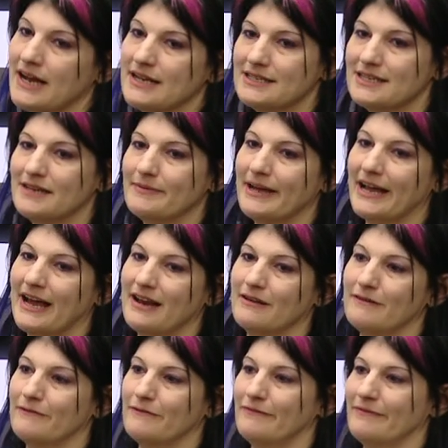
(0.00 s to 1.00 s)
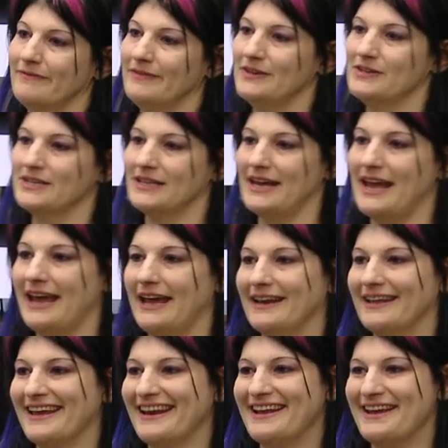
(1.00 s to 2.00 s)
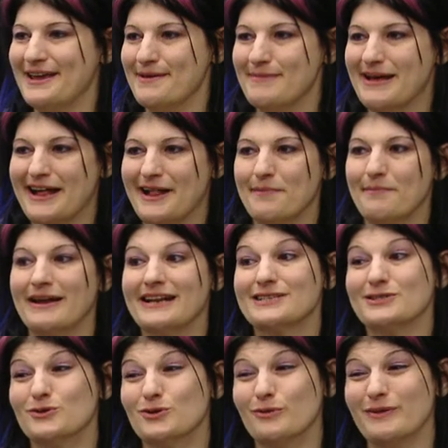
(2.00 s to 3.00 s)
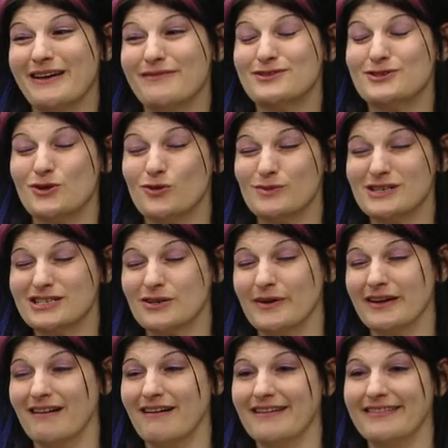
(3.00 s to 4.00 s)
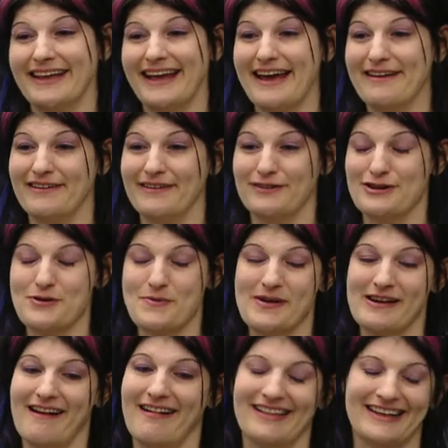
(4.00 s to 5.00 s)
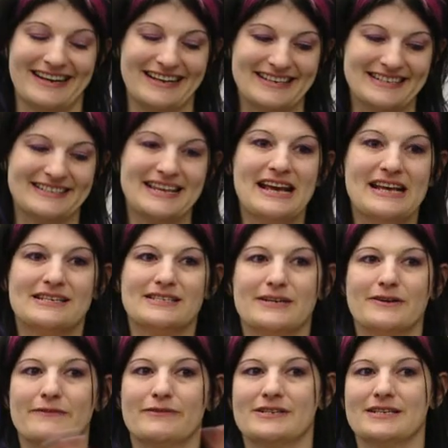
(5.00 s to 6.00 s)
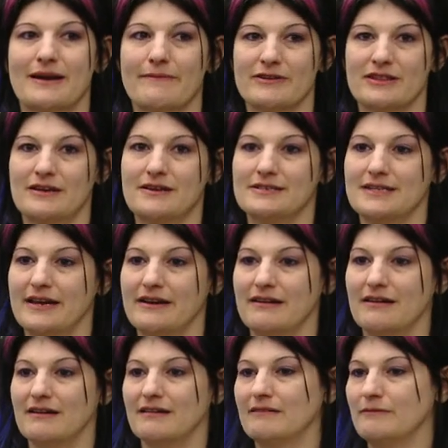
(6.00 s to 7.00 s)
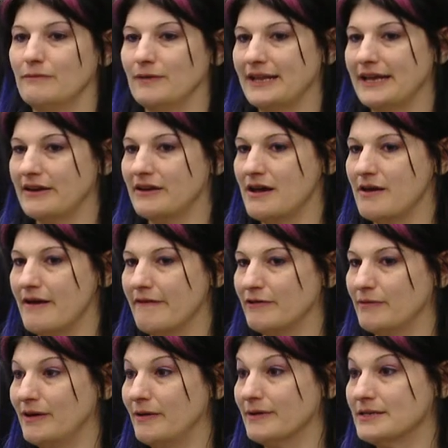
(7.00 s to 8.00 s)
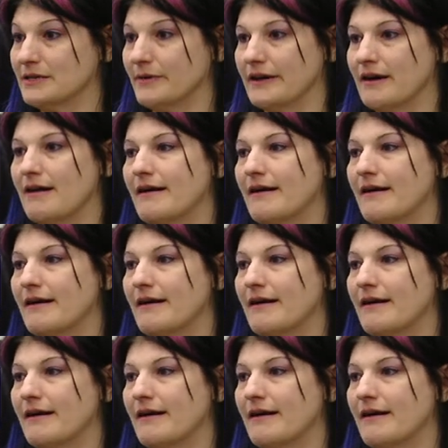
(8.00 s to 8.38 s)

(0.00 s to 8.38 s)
awesome. I kind of usually hate getting email, but it's cool. We have so much going on. Like, I don't even know what all it is. So if you sign up for the newsletter, we'll let you know every week what's going